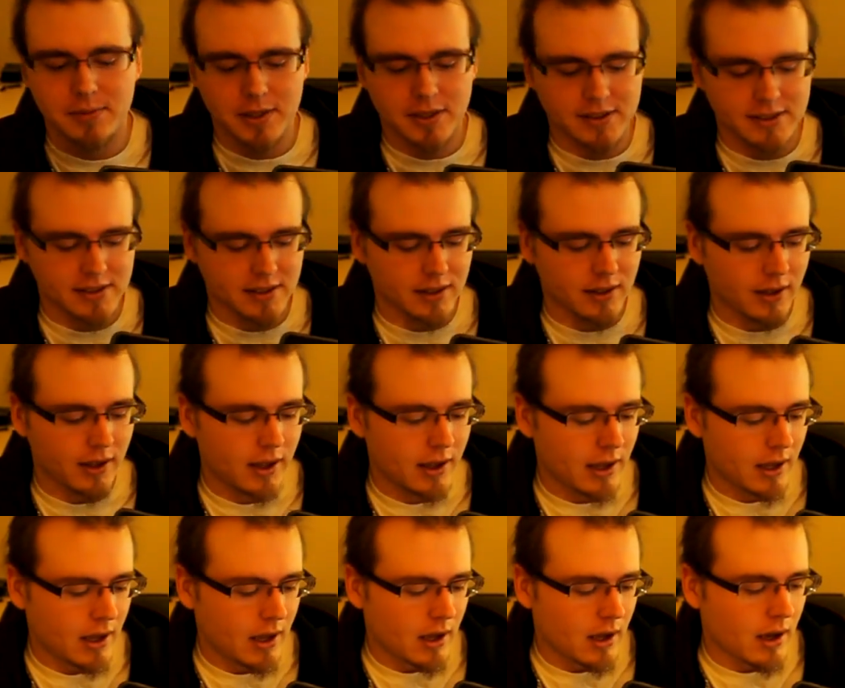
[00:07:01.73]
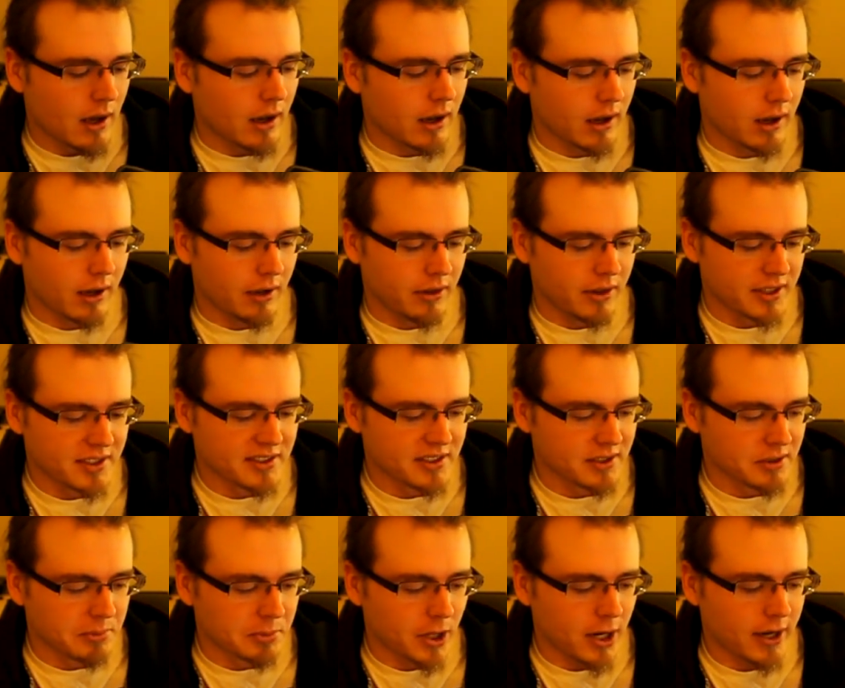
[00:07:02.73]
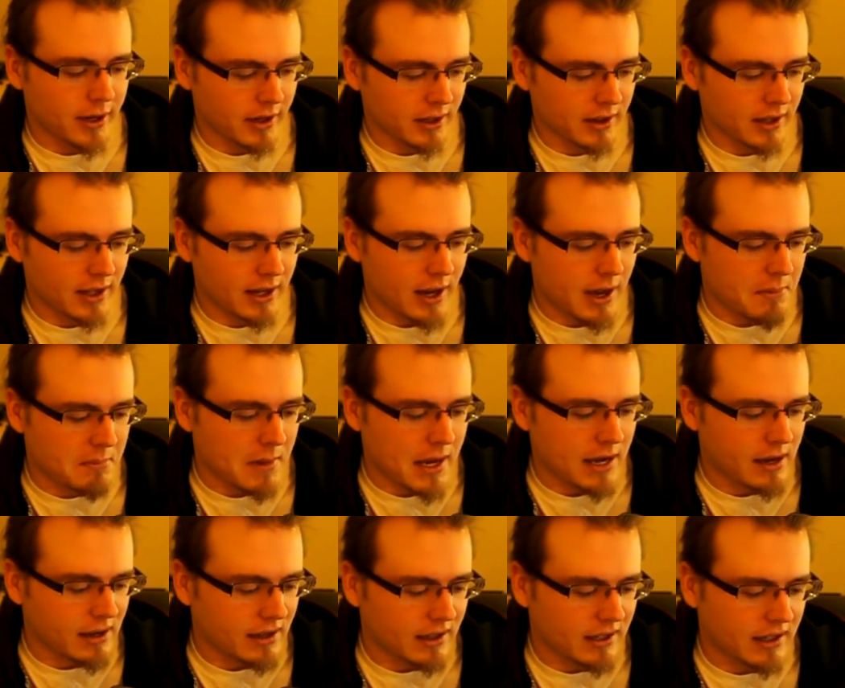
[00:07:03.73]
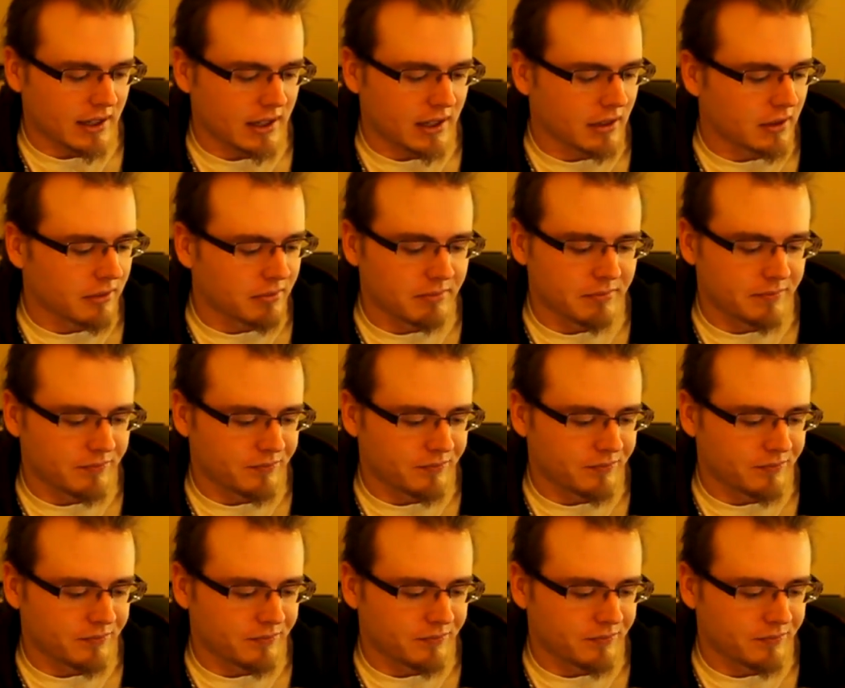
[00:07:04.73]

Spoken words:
But this is a product that I made in.